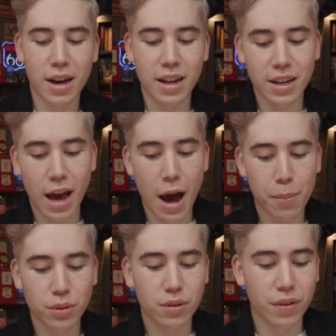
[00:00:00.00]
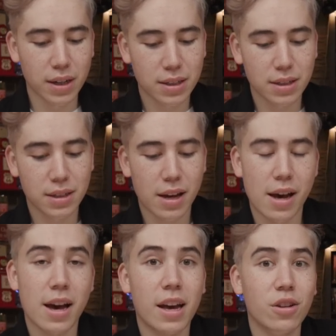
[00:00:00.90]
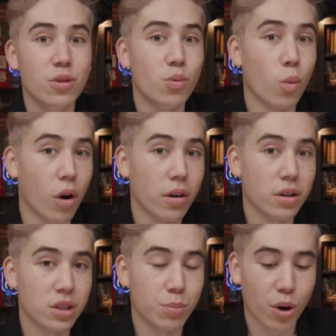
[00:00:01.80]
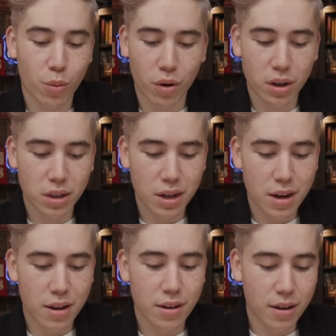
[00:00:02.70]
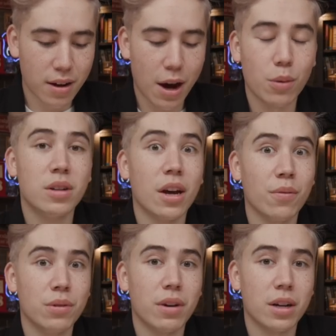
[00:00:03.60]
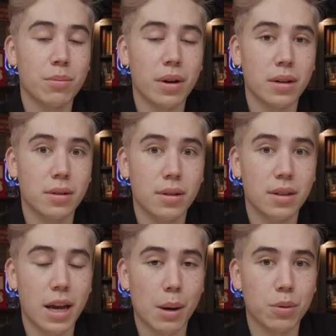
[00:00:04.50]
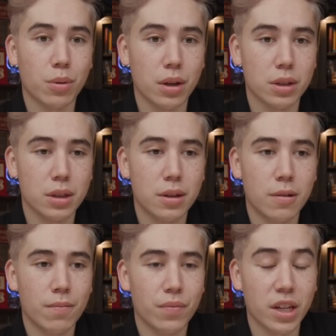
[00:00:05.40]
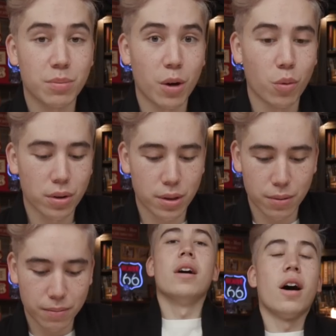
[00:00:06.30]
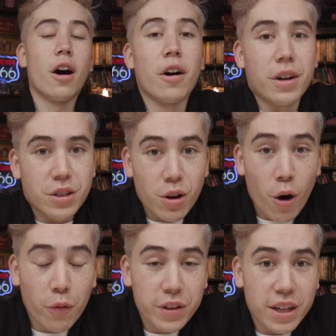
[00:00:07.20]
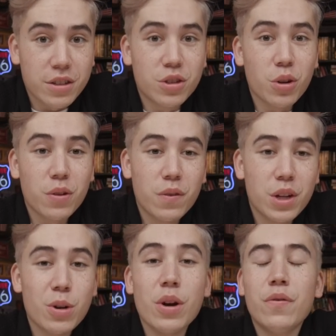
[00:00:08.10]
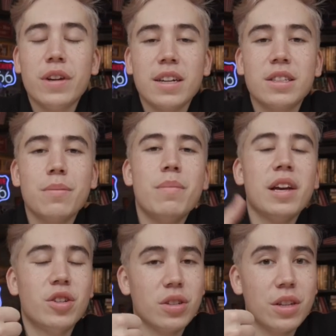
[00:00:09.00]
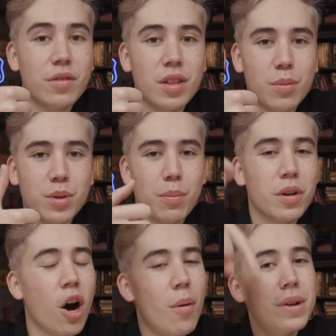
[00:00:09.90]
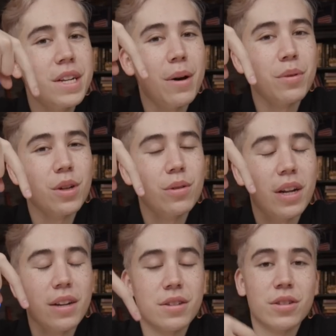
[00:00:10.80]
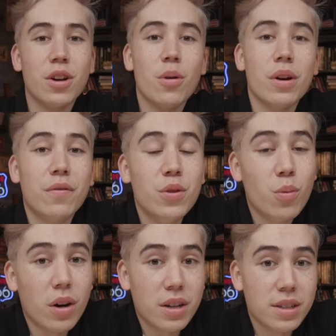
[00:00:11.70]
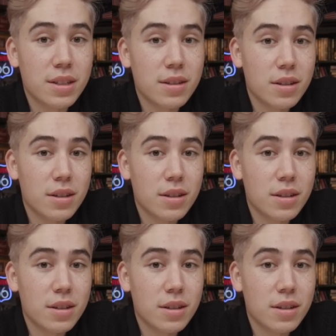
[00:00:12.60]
any Apple devices and you want a smartwatch, I would definitely recommend the Apple Watch. That's my worth it. Alright, so hopefully you guys enjoyed the video. If you guys did, make sure to leave a thumbs up. Comment down below, let us know if you want us